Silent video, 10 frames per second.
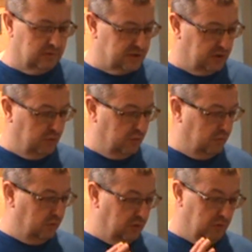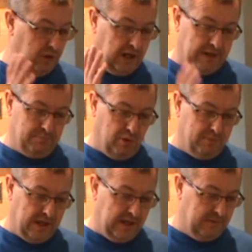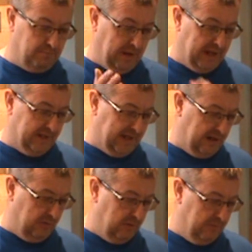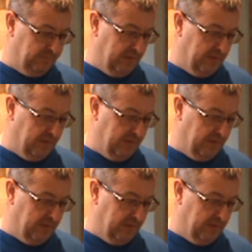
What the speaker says: So I put my paint down